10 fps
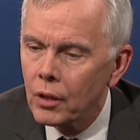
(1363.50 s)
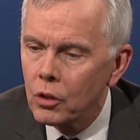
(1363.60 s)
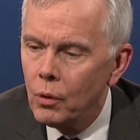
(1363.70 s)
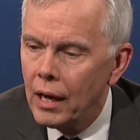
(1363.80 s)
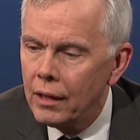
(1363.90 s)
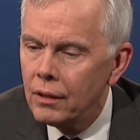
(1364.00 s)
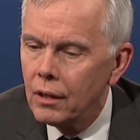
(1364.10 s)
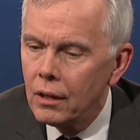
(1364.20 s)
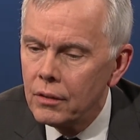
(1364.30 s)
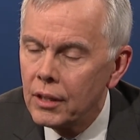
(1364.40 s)
You had
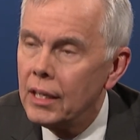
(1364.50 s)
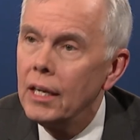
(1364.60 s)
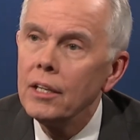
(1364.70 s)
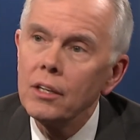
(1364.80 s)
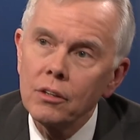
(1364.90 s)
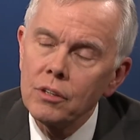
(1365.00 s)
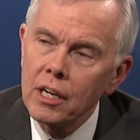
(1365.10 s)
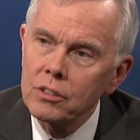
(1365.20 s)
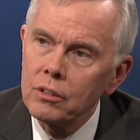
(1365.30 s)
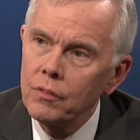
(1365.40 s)
the Canadian
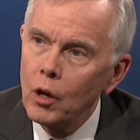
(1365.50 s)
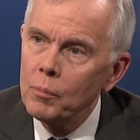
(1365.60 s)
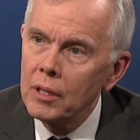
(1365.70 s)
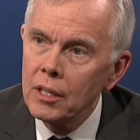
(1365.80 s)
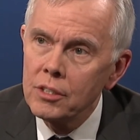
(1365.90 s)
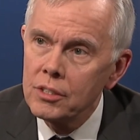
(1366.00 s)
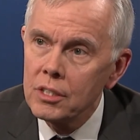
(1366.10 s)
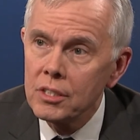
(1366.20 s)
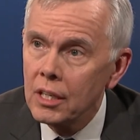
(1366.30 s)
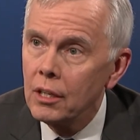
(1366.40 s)
International Development Agency,
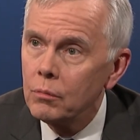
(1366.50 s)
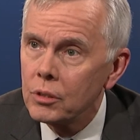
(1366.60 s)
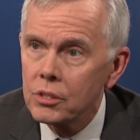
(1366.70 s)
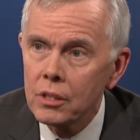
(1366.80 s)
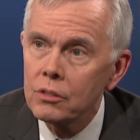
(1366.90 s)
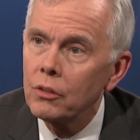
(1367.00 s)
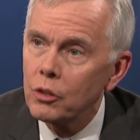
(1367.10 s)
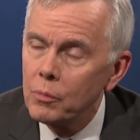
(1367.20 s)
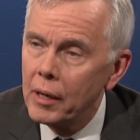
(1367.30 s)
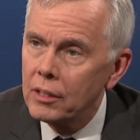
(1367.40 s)
CIDA, which does all the
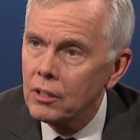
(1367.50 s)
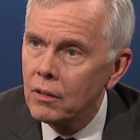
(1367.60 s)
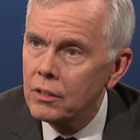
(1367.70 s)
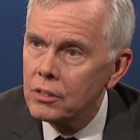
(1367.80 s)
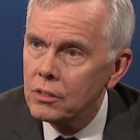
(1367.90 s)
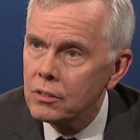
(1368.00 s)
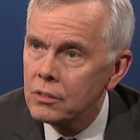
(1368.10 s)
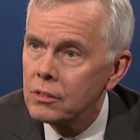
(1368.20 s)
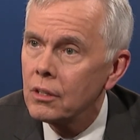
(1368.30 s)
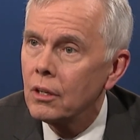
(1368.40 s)
humanitarian
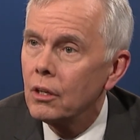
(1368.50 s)
assistance.